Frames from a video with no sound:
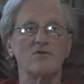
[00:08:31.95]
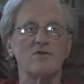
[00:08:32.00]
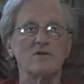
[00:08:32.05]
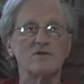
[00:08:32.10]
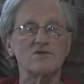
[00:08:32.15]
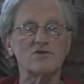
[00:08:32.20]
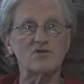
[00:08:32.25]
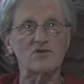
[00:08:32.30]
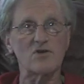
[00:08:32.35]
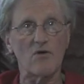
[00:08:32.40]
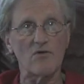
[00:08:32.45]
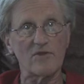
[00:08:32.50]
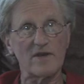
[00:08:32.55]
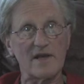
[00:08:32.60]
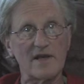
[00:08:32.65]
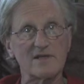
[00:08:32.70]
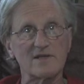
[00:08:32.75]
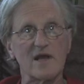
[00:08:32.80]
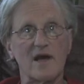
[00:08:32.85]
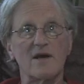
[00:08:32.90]
You can sew
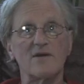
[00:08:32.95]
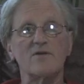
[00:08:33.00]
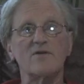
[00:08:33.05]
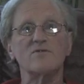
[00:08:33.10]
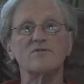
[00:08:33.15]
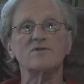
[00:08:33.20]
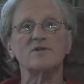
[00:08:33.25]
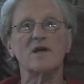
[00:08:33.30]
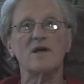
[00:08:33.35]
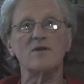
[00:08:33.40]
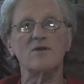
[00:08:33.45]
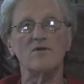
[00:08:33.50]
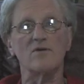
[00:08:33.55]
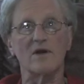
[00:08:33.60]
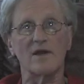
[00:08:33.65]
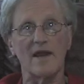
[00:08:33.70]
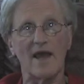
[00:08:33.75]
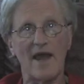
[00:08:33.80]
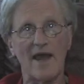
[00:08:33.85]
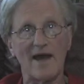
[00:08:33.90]
things onto your tent. You
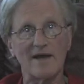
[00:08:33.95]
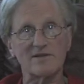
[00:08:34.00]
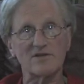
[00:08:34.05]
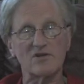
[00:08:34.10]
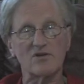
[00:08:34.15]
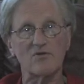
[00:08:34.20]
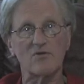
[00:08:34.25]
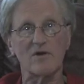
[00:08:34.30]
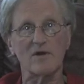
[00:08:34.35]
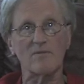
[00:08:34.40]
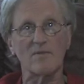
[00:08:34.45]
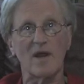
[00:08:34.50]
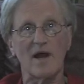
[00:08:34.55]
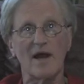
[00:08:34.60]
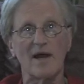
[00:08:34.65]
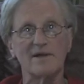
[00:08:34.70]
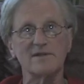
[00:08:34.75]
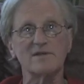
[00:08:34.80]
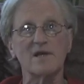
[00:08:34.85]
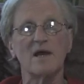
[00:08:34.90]
can add storm
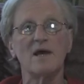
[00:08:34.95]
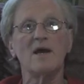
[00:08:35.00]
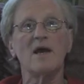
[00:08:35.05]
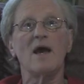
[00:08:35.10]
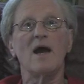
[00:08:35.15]
lines.